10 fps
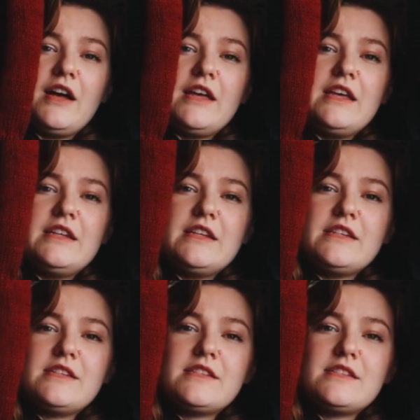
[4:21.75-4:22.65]
It
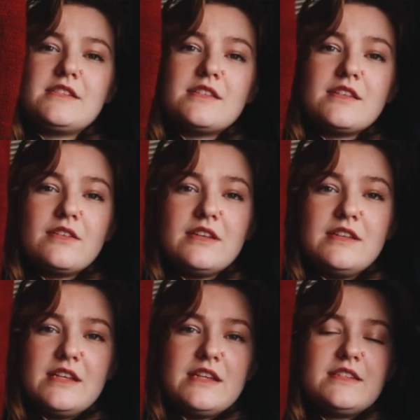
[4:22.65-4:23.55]
is
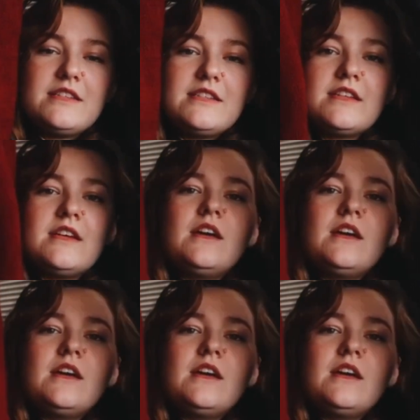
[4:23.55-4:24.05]
knit